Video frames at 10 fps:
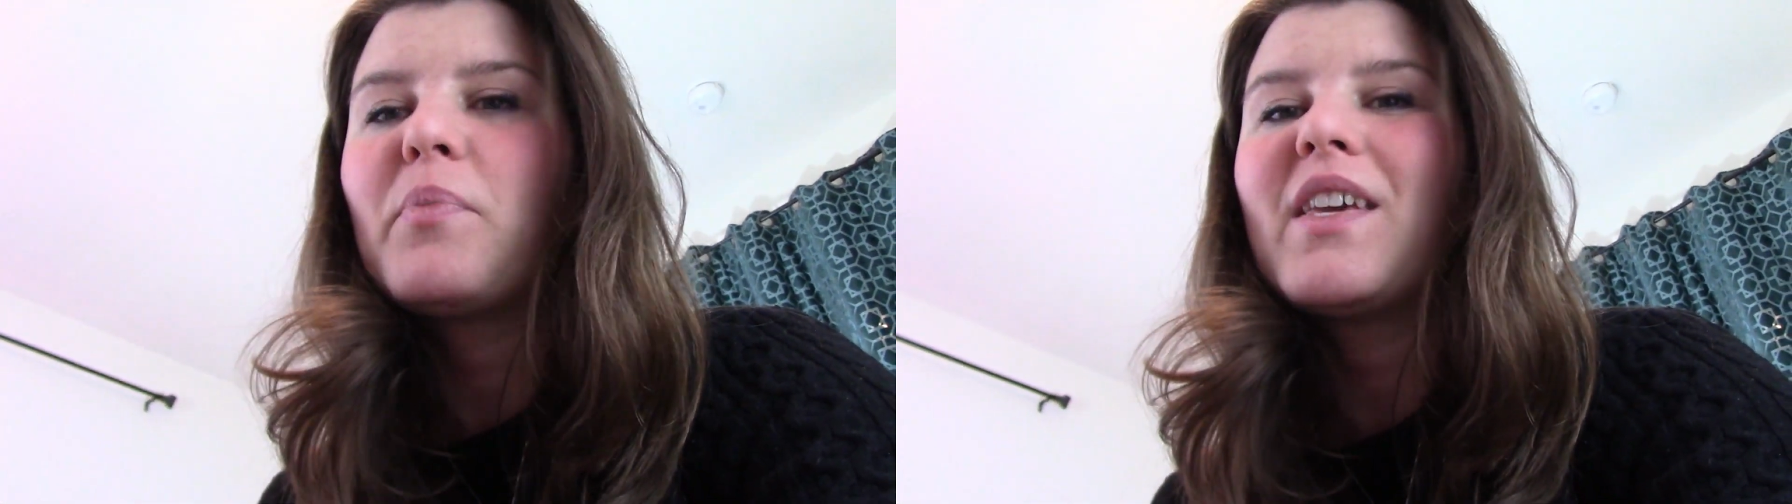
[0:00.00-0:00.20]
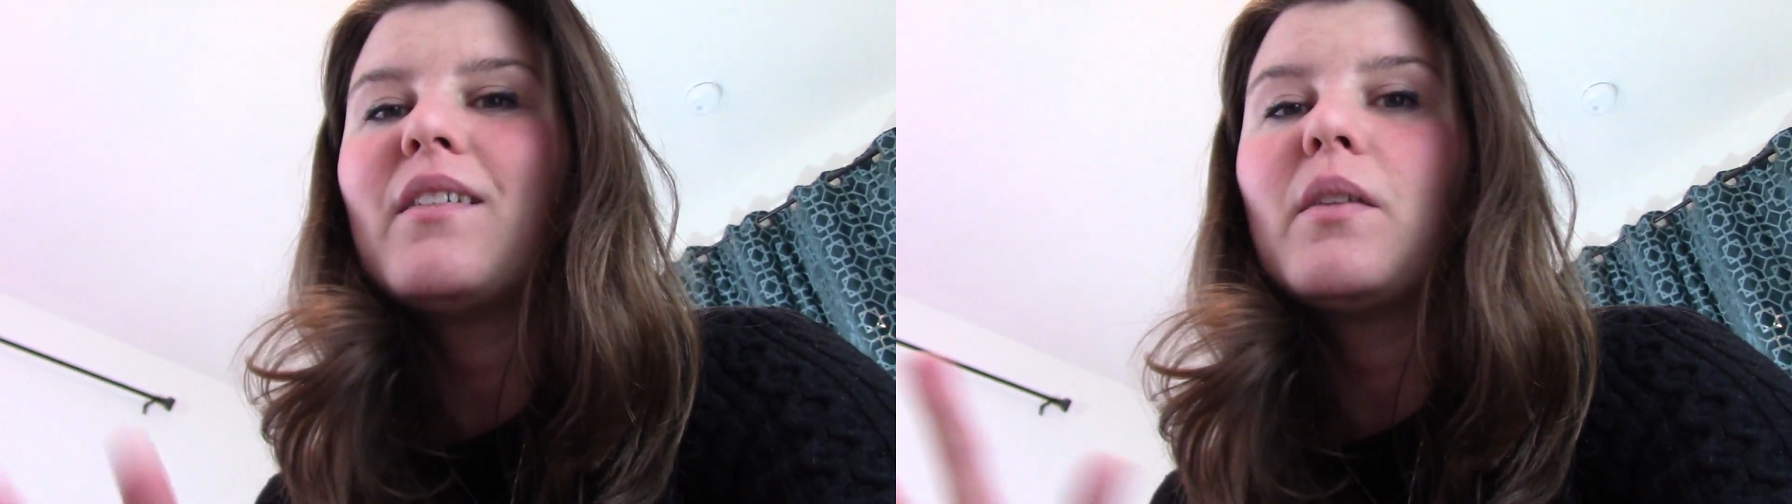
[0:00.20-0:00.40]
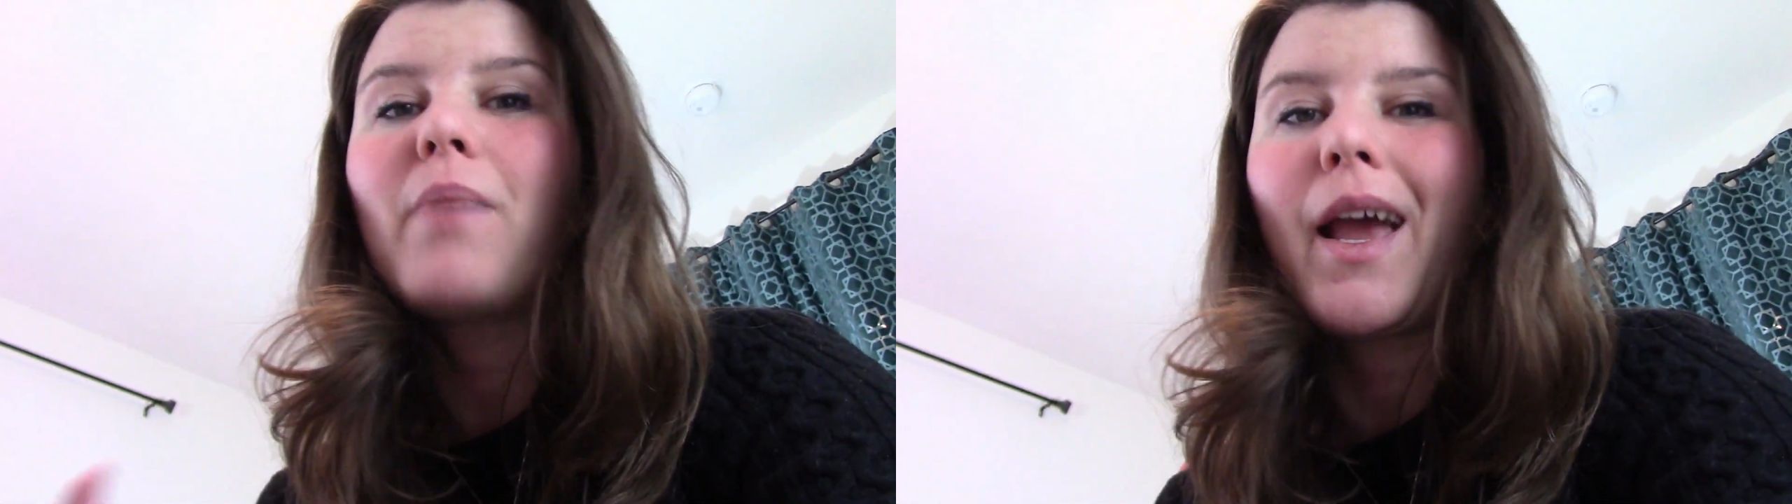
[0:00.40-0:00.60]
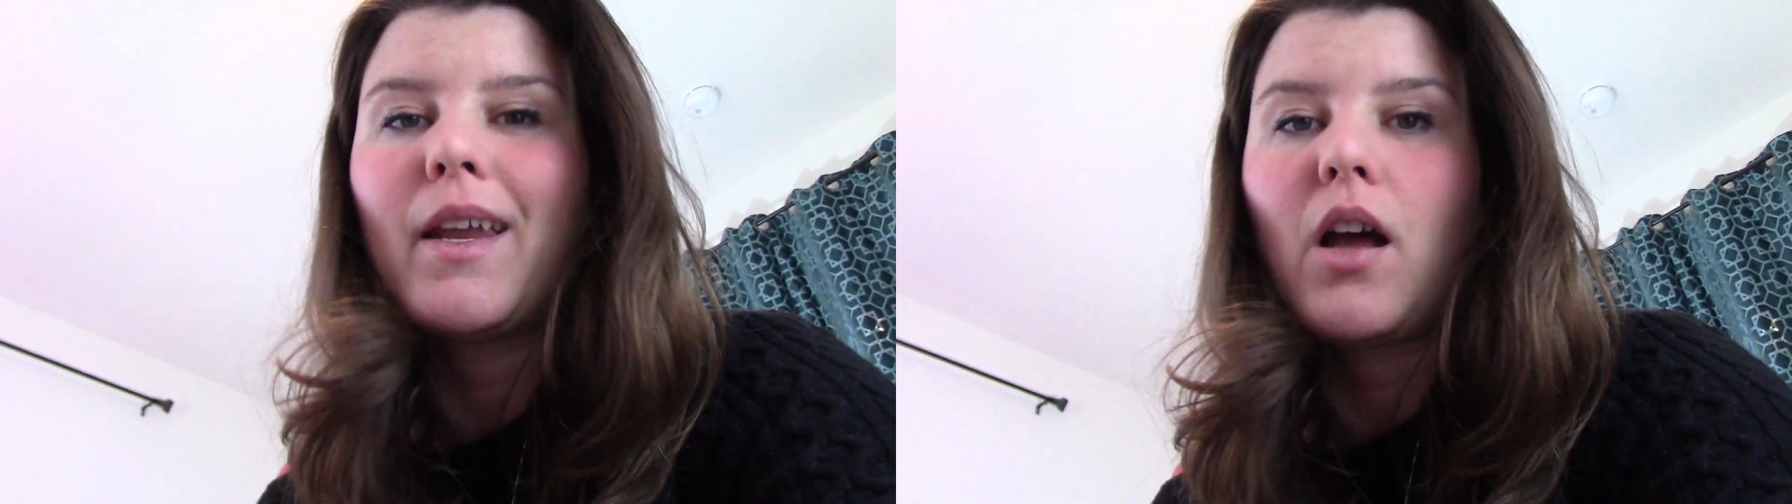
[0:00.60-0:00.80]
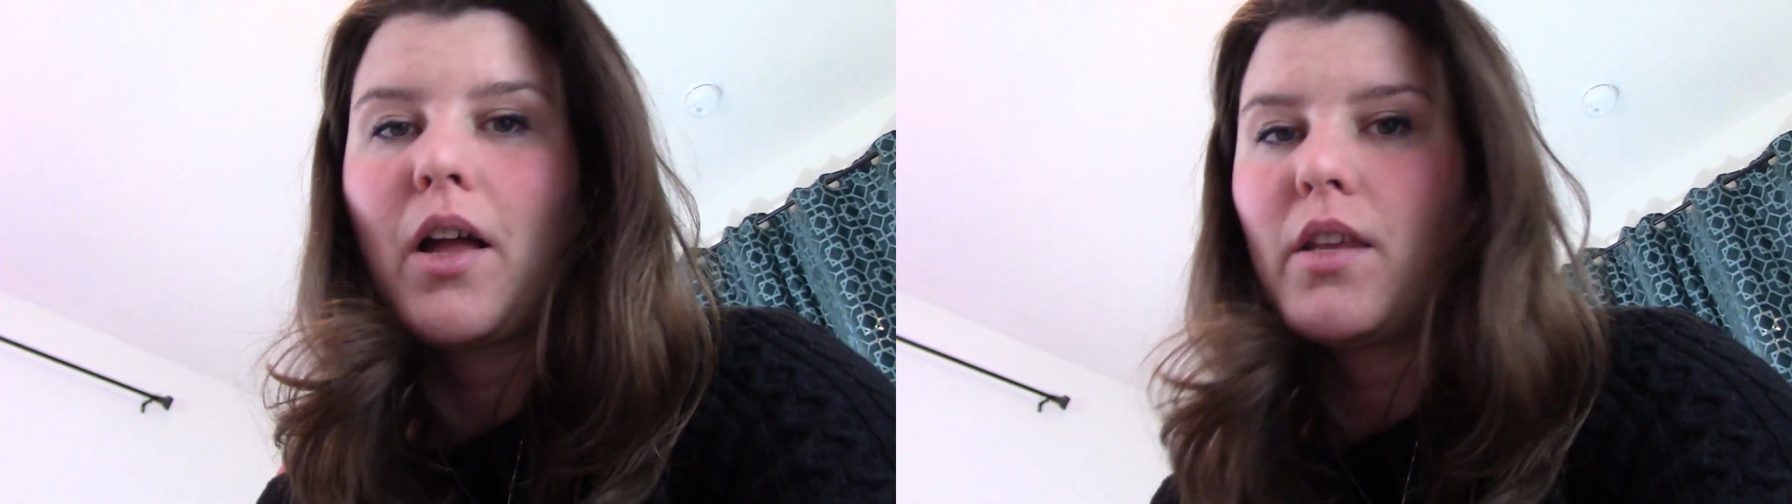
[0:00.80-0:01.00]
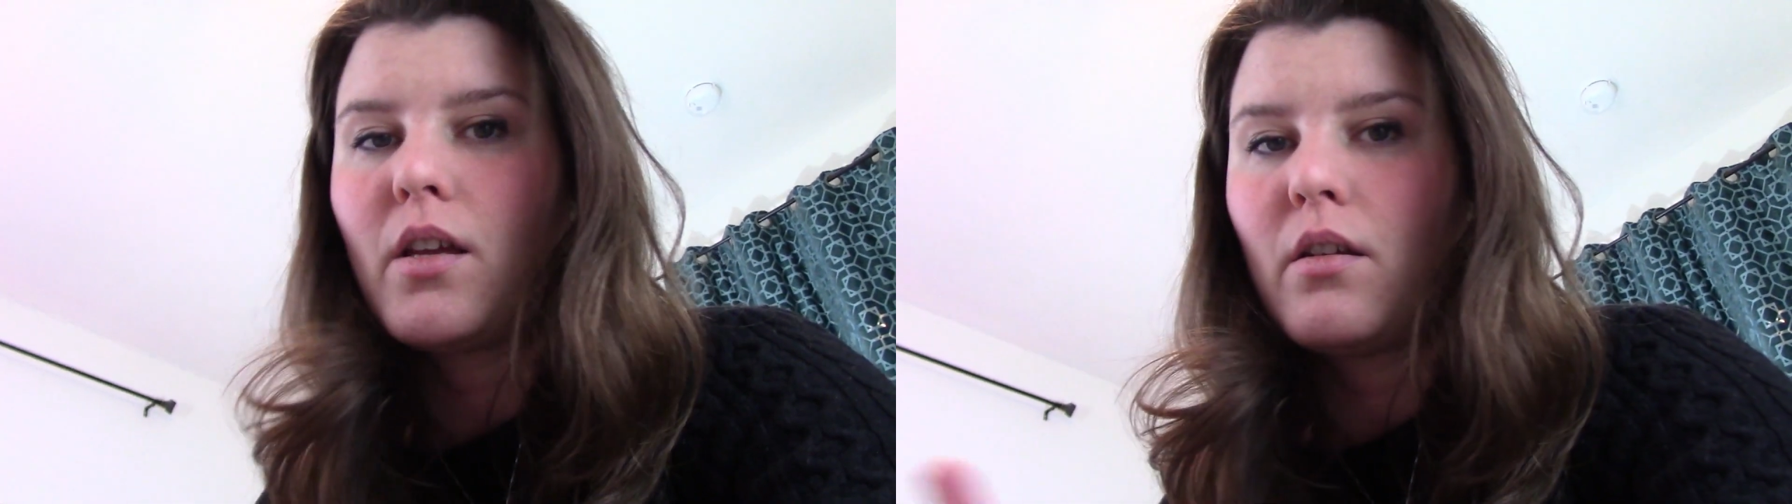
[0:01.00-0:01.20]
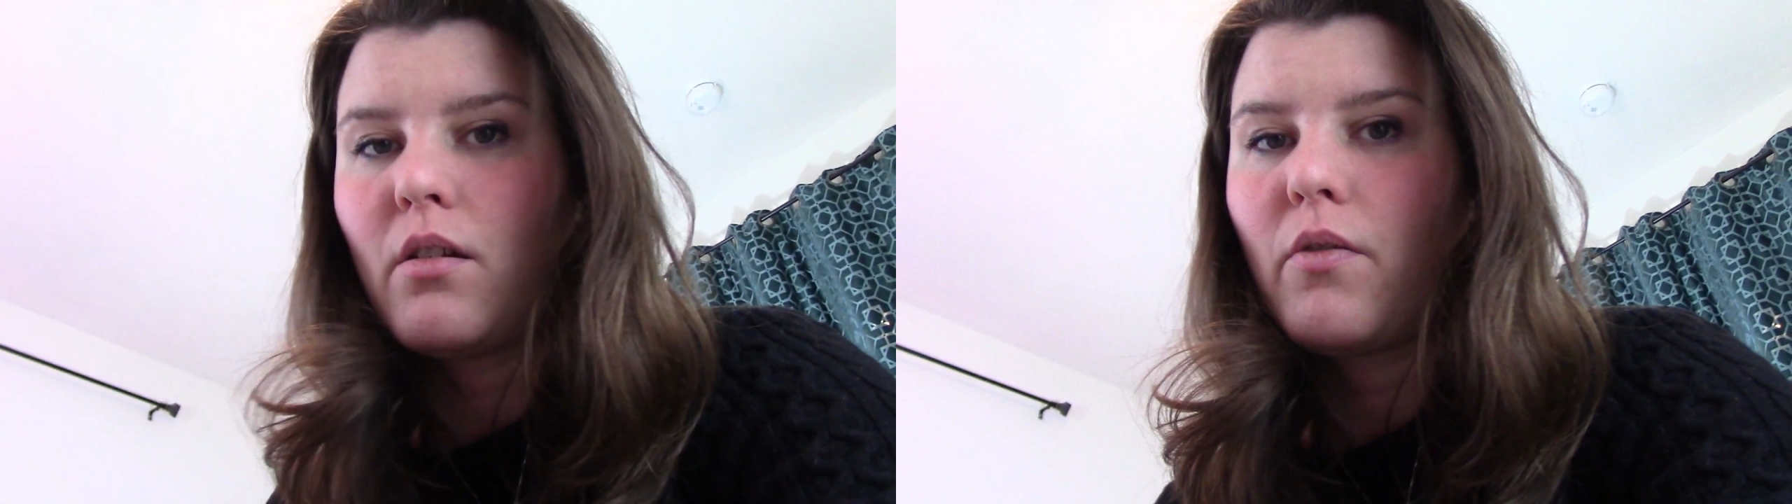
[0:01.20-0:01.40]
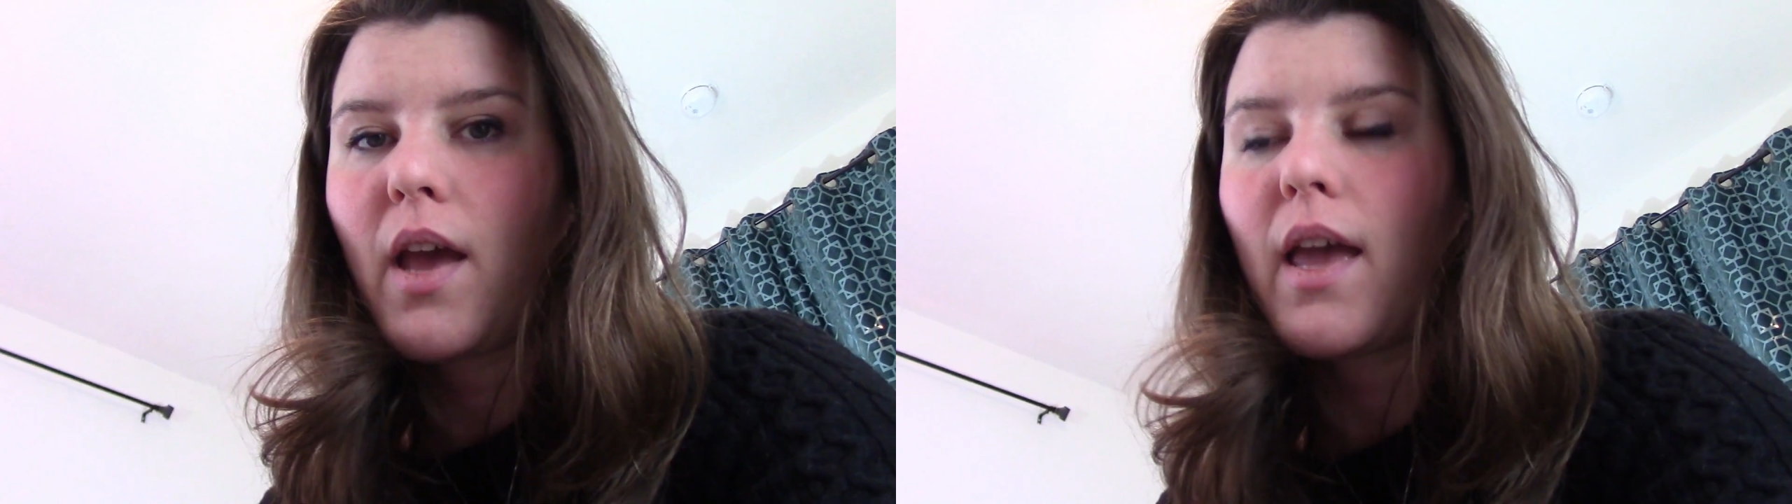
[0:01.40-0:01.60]
peeling back an onion,
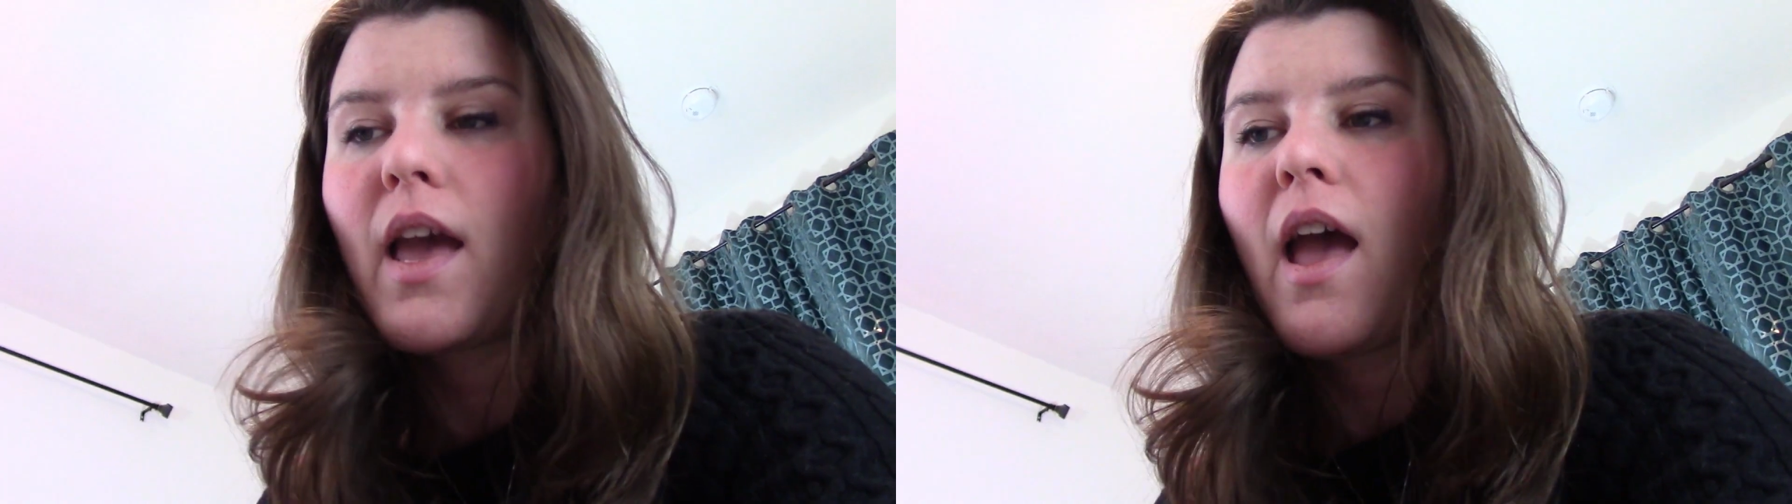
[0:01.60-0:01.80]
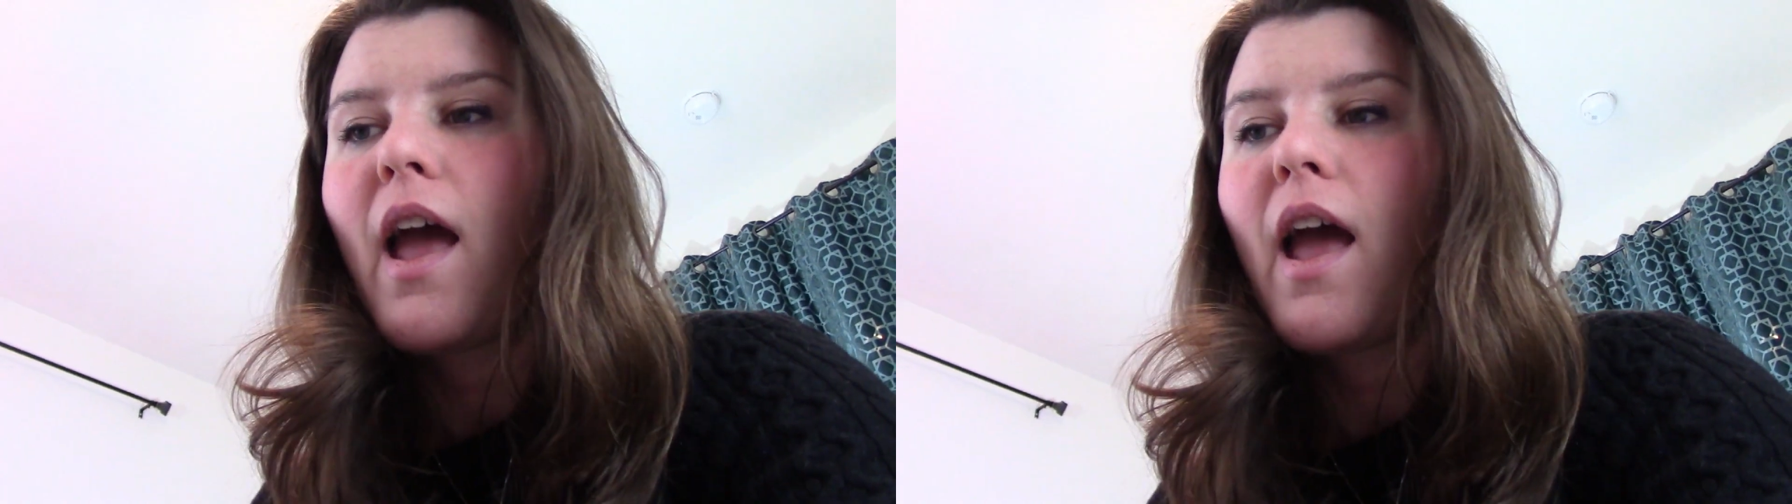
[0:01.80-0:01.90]
okay?